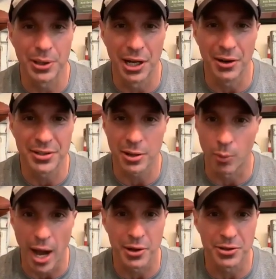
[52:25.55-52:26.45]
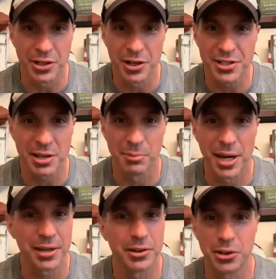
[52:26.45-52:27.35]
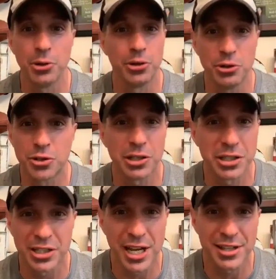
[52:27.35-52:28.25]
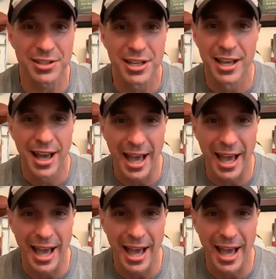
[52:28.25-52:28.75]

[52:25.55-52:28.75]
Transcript: You know, he's yeah, like, wow, you, you, I'm like, dude, you took the chance,